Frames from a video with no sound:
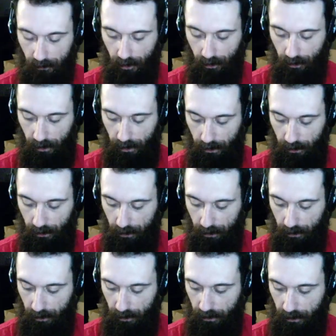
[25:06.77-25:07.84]
Right.
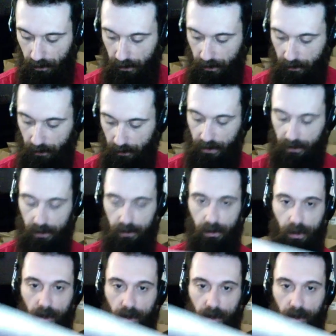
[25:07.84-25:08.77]
And then we got this awesome